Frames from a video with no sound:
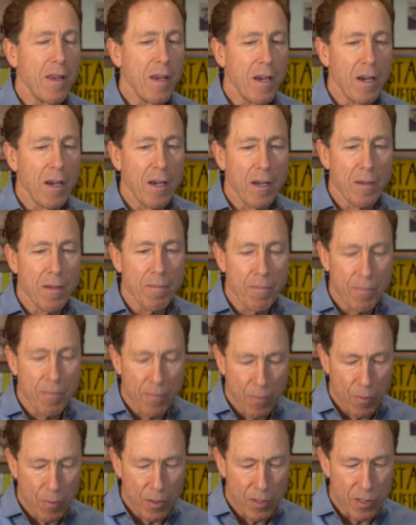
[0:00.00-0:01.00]

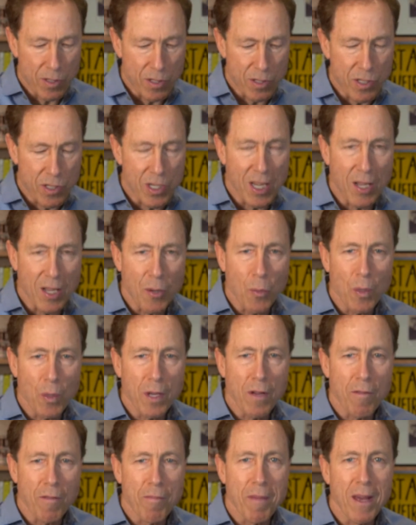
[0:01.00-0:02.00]
what is this, second week
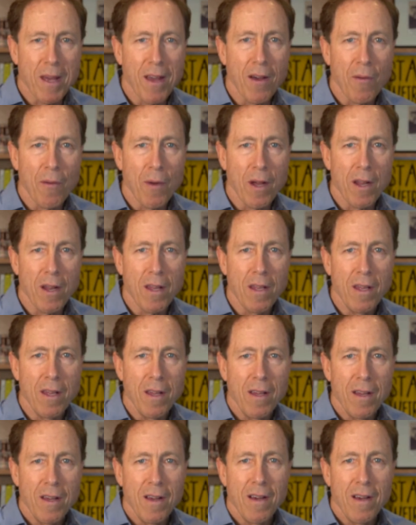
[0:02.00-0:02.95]
of May already.